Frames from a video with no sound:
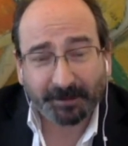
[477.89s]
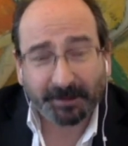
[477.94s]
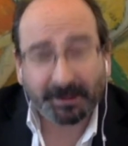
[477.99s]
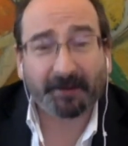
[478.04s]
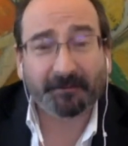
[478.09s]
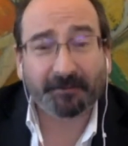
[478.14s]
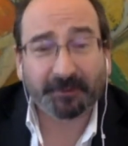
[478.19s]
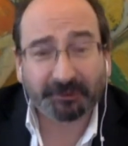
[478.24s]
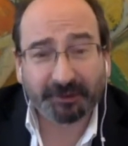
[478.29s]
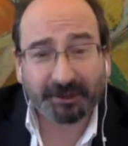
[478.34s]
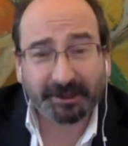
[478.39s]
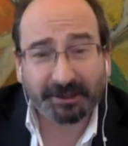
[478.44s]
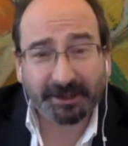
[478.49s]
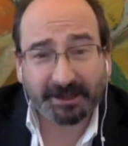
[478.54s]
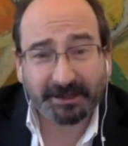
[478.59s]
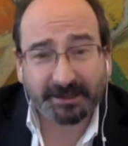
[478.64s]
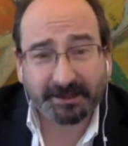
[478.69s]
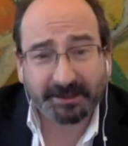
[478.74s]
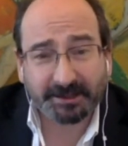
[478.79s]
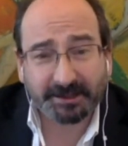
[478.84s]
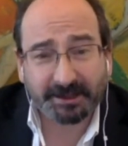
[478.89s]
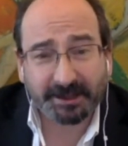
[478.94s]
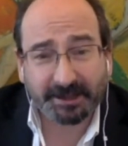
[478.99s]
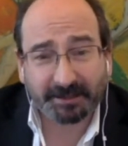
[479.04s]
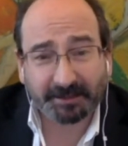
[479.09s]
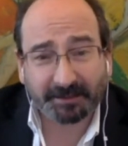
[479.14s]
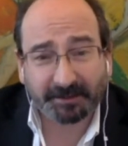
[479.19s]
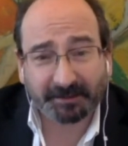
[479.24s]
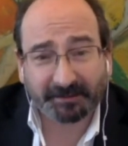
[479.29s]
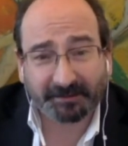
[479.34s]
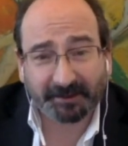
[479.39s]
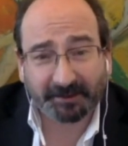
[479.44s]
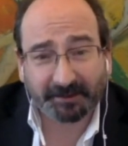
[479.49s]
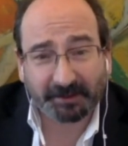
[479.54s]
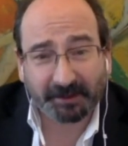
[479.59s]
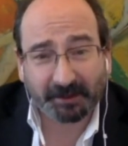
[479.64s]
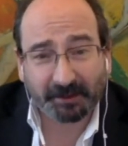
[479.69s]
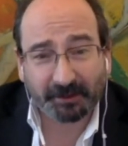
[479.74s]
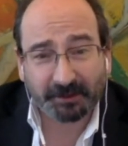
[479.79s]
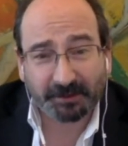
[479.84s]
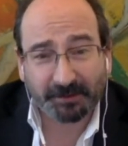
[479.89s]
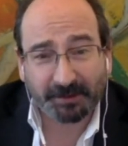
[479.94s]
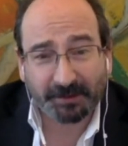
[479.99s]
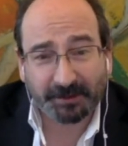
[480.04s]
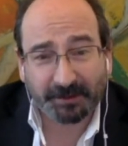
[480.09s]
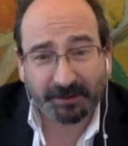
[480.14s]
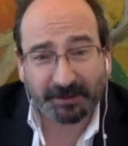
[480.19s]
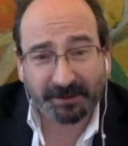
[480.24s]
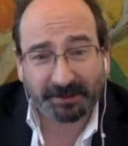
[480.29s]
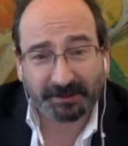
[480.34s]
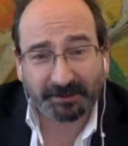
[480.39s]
Now, if we're trying to get to the Sustainable Development Goals by twenty